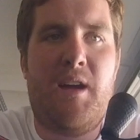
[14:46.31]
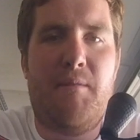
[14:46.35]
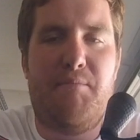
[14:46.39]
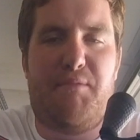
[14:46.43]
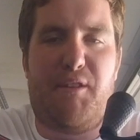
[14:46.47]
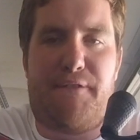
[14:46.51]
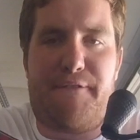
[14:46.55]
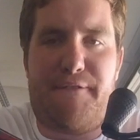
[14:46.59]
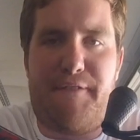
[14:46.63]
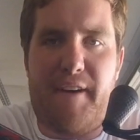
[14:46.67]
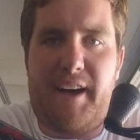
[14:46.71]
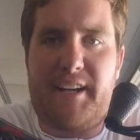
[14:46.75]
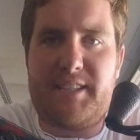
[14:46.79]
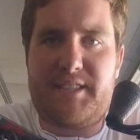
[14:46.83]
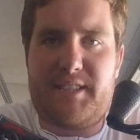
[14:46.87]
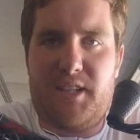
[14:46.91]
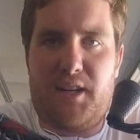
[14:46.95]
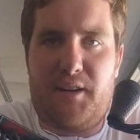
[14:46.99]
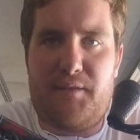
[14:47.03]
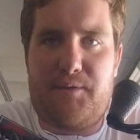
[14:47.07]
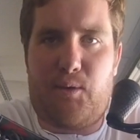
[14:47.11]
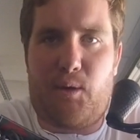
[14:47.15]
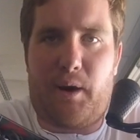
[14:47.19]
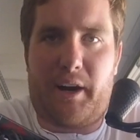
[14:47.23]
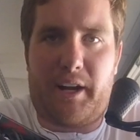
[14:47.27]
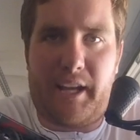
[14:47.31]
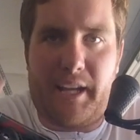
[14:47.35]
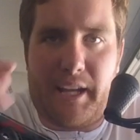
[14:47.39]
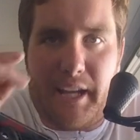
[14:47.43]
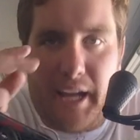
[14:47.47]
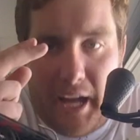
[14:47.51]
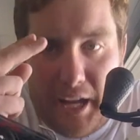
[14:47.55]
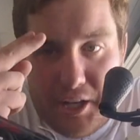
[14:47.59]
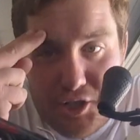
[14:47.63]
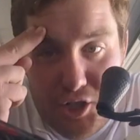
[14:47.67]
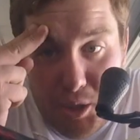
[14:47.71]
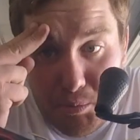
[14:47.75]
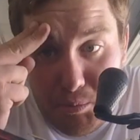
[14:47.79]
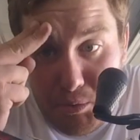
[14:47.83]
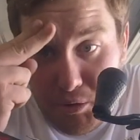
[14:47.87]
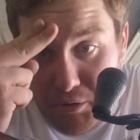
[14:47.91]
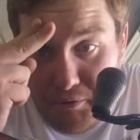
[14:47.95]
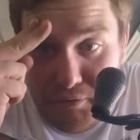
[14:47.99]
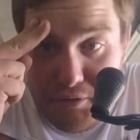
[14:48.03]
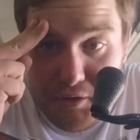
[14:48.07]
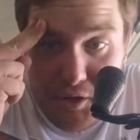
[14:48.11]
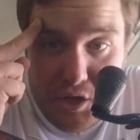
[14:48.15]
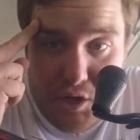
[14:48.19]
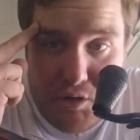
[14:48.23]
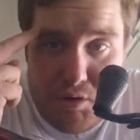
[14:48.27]
but fast enough where I can catch up with
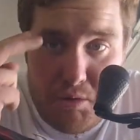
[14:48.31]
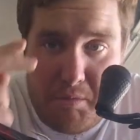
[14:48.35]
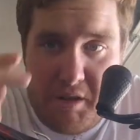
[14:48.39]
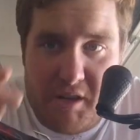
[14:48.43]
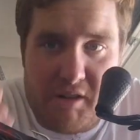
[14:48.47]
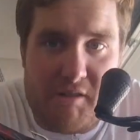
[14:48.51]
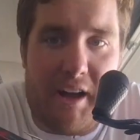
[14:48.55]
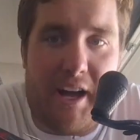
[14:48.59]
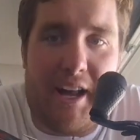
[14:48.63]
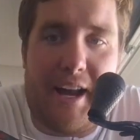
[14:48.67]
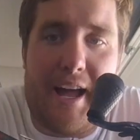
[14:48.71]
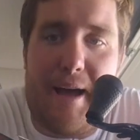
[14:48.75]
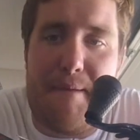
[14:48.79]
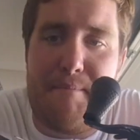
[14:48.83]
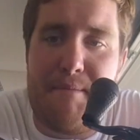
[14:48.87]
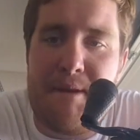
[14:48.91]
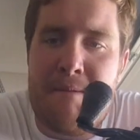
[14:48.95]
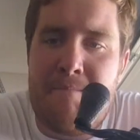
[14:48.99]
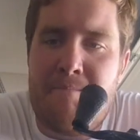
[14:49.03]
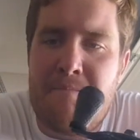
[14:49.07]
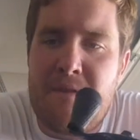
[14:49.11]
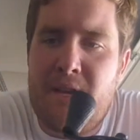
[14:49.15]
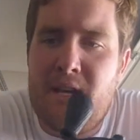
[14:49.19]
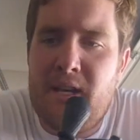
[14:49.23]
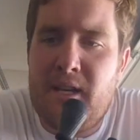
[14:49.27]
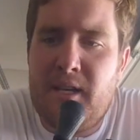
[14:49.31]
fish swimming right at me.